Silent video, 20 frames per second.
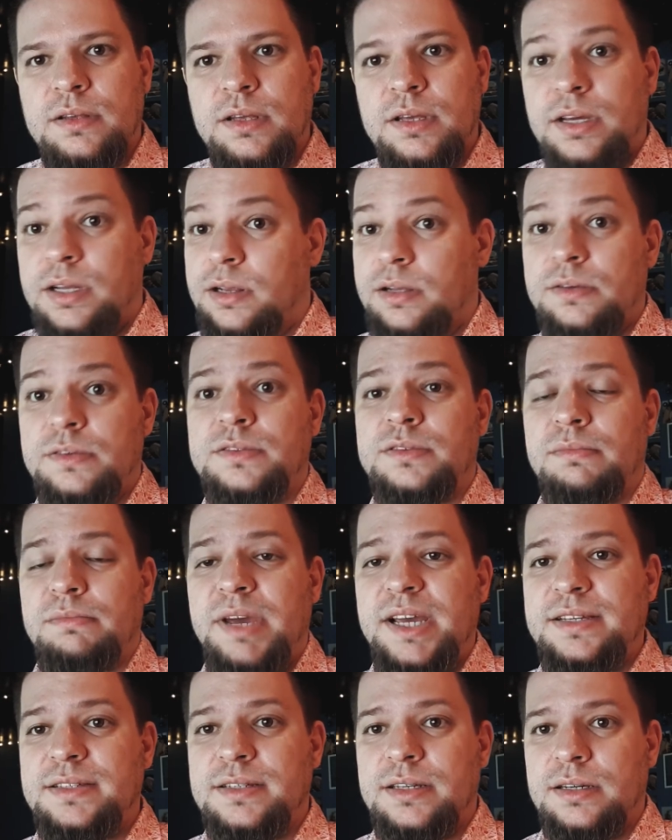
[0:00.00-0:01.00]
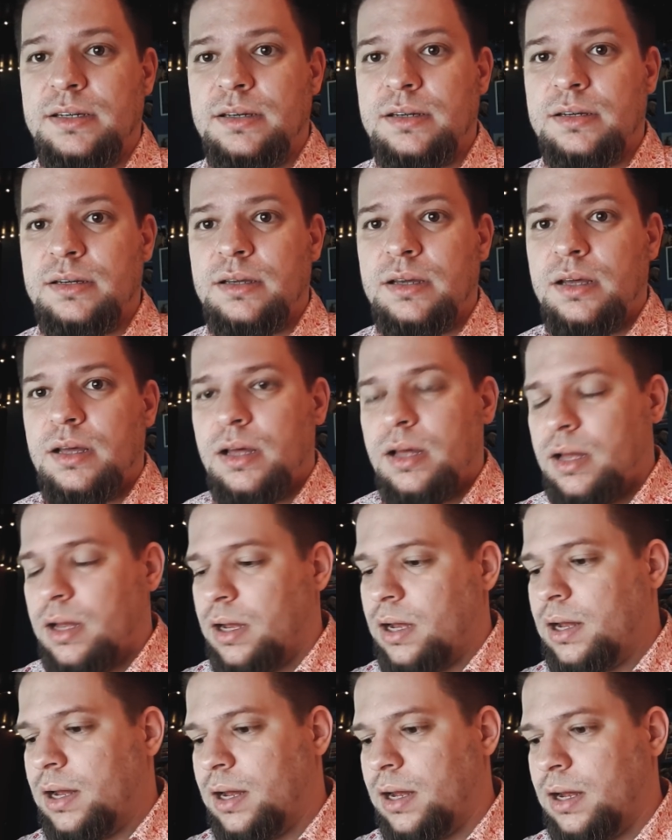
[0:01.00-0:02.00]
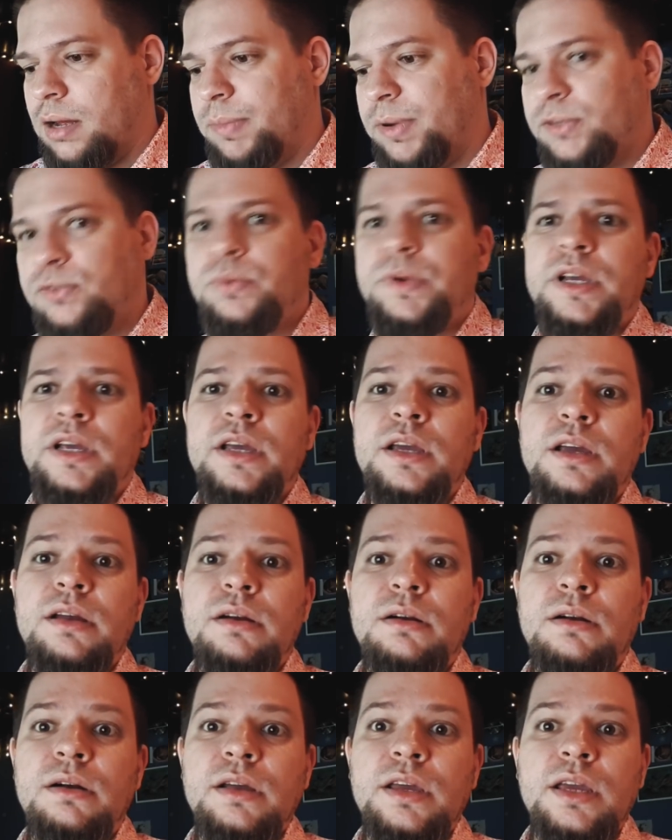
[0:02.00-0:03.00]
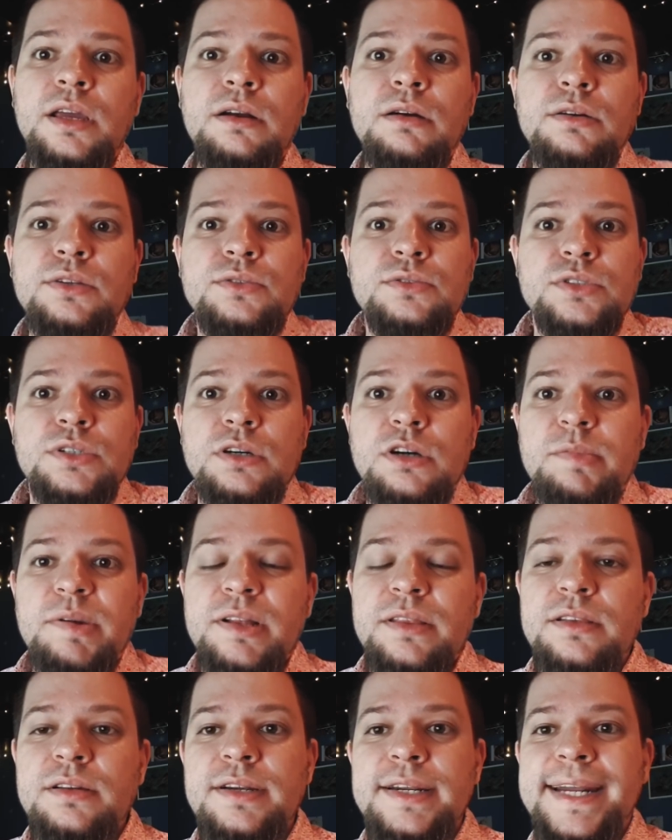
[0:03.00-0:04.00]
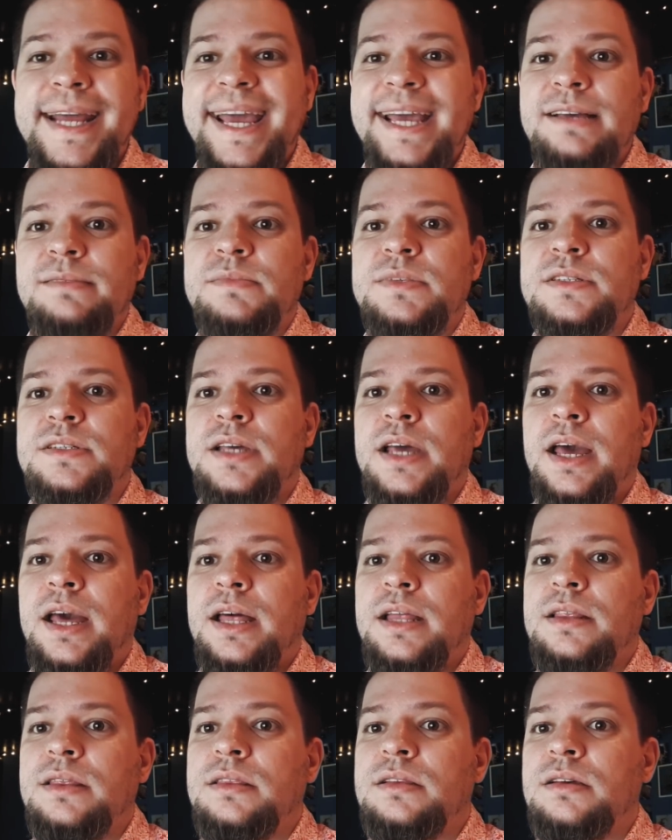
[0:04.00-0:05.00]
It looks amazing. But we're here to talk about the names, and